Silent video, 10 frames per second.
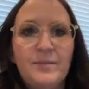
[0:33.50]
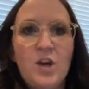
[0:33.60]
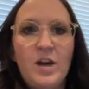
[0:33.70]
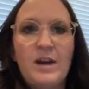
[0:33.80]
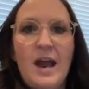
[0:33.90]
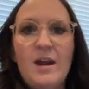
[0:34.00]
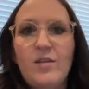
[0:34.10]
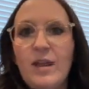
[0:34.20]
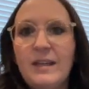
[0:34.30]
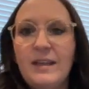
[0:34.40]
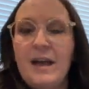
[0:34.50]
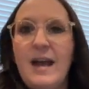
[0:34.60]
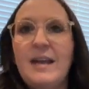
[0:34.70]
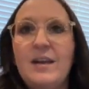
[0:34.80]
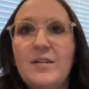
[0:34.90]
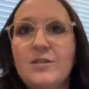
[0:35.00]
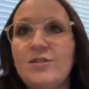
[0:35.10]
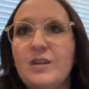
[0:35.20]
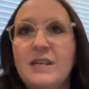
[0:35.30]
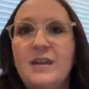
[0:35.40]
I don't like the idea of
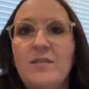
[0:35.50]
interest rates.